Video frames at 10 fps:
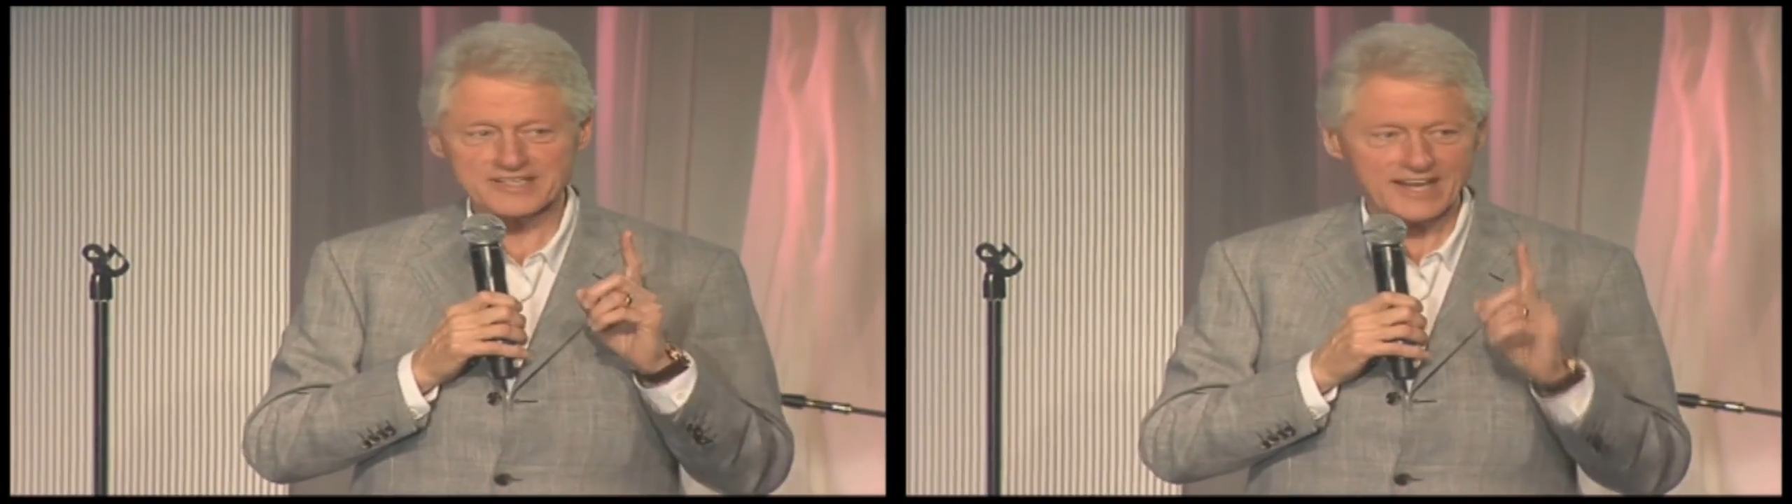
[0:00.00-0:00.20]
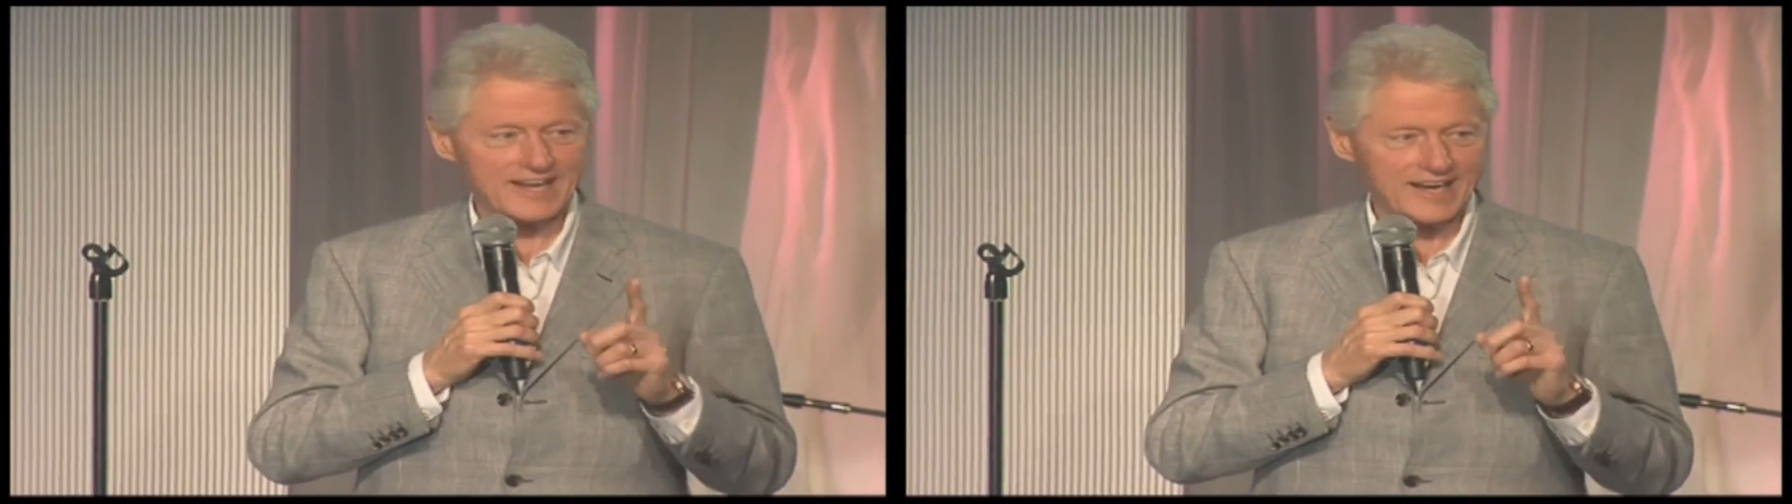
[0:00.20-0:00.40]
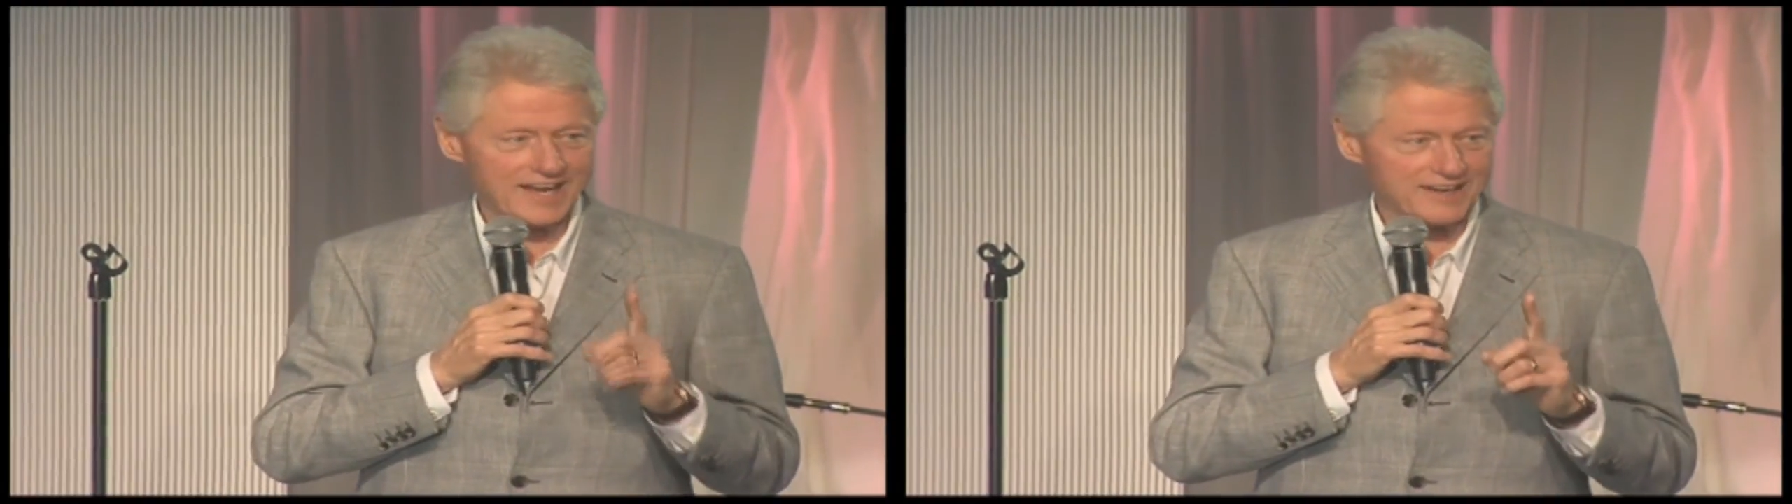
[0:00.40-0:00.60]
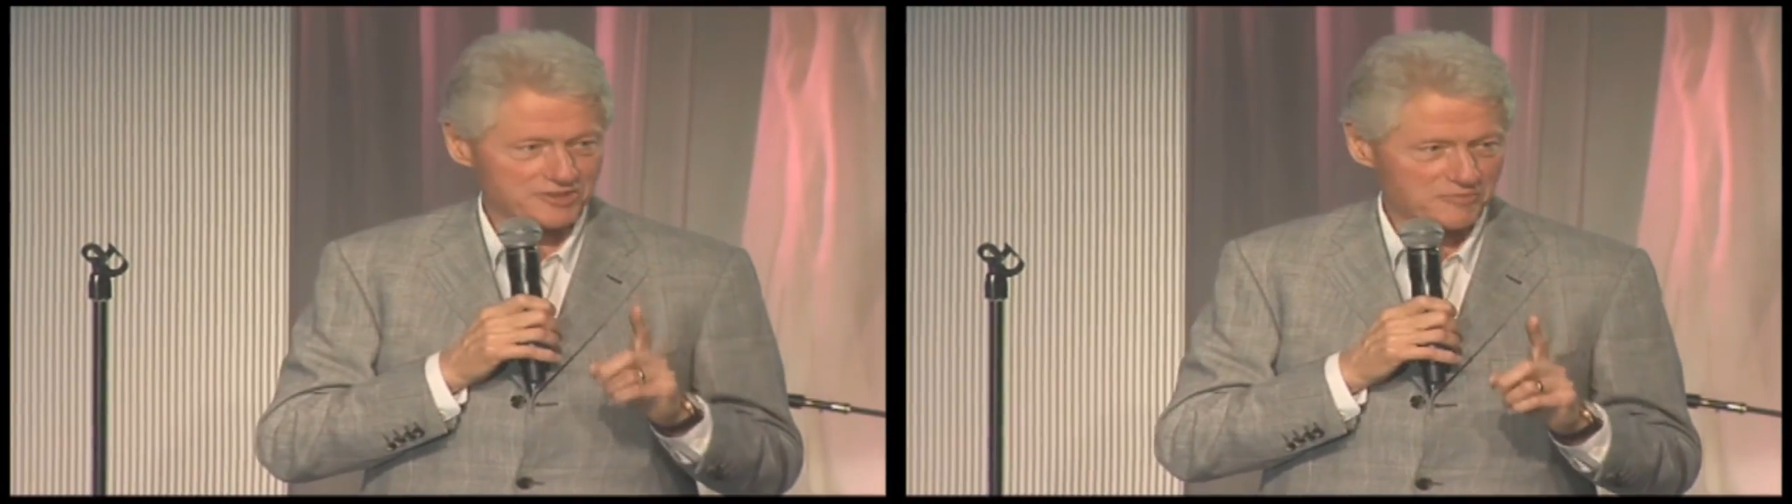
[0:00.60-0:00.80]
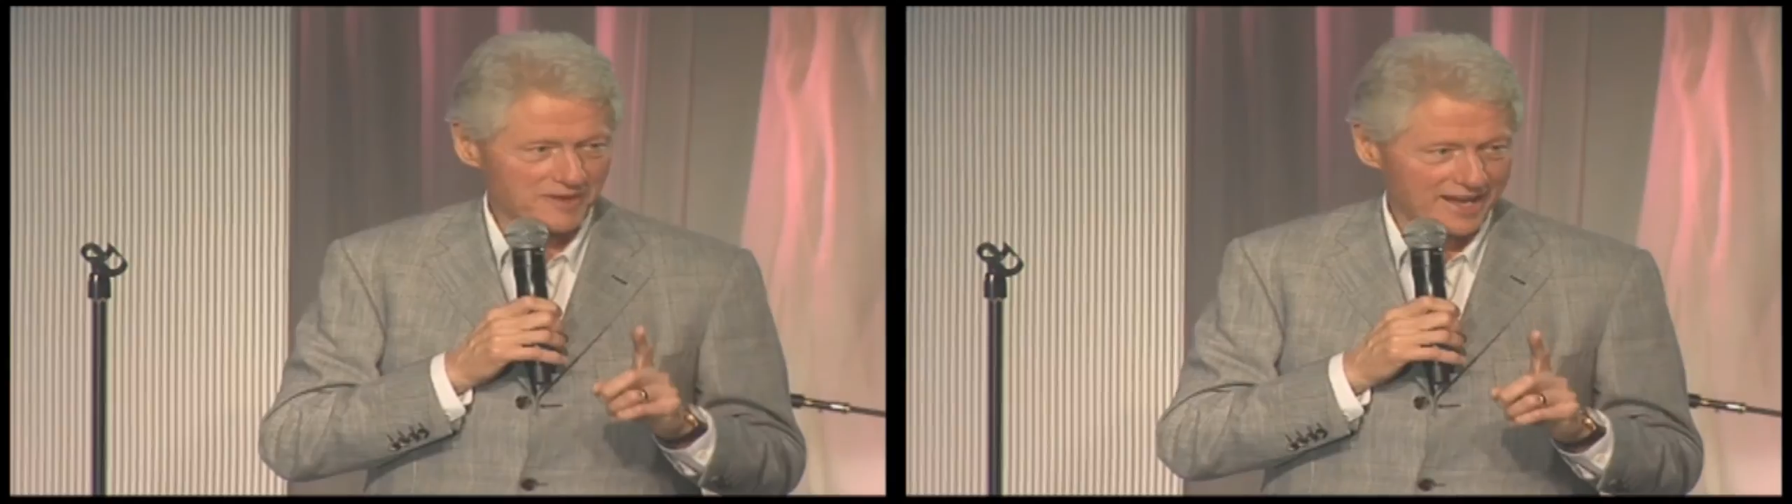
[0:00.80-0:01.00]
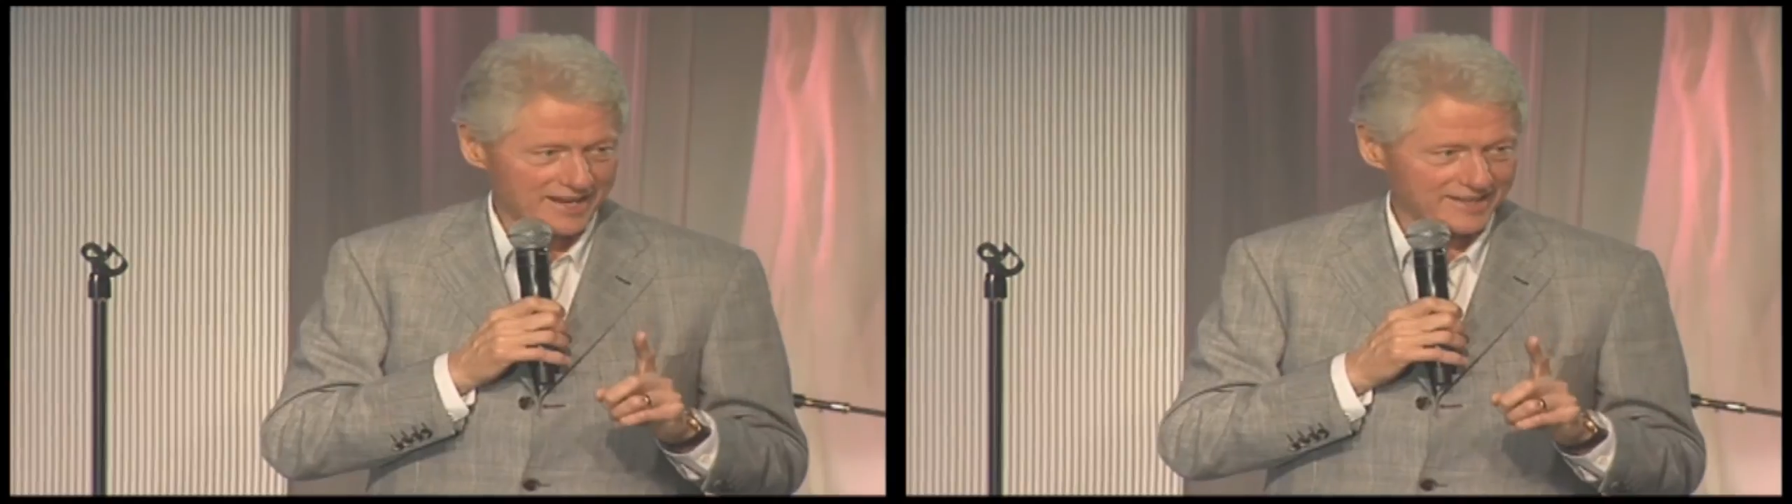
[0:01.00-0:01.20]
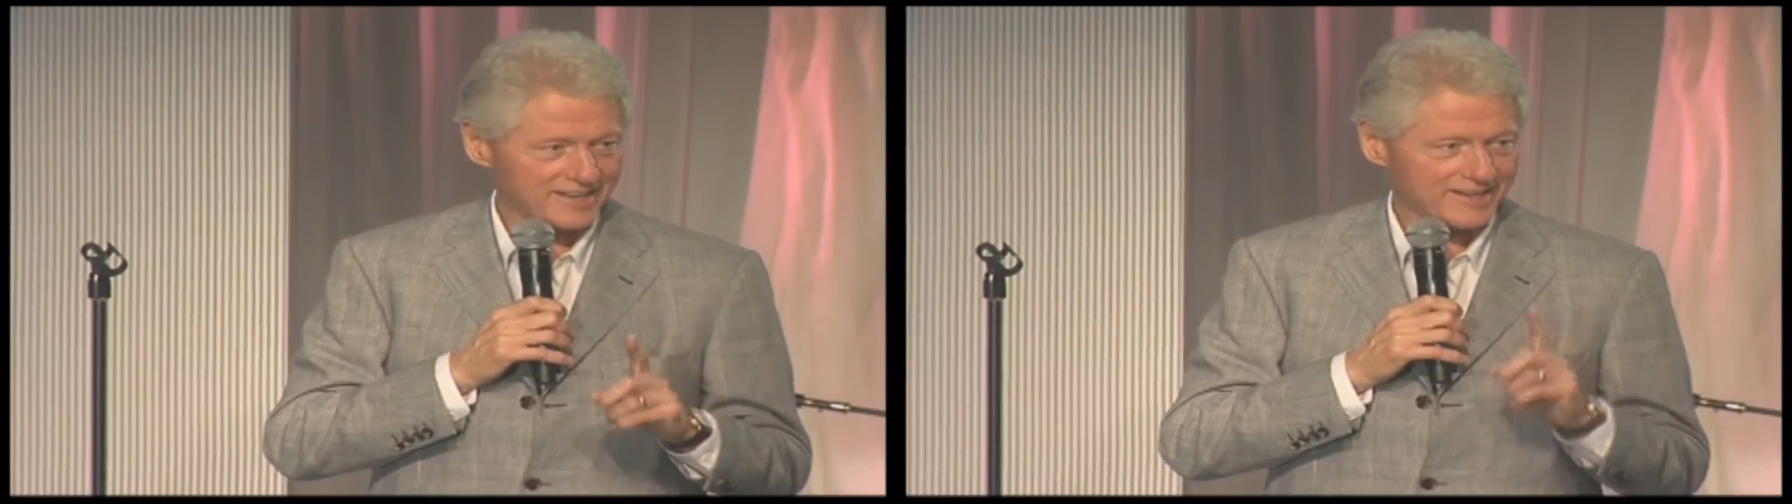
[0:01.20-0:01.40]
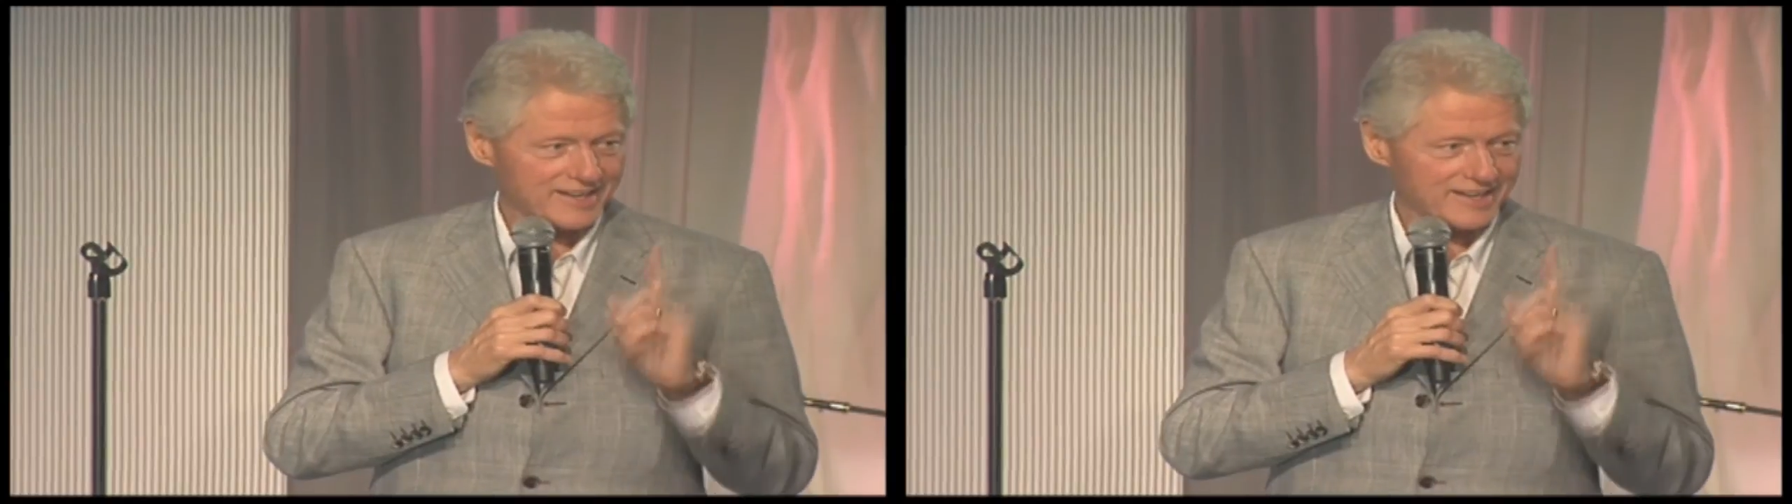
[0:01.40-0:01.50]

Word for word: taken out of your body,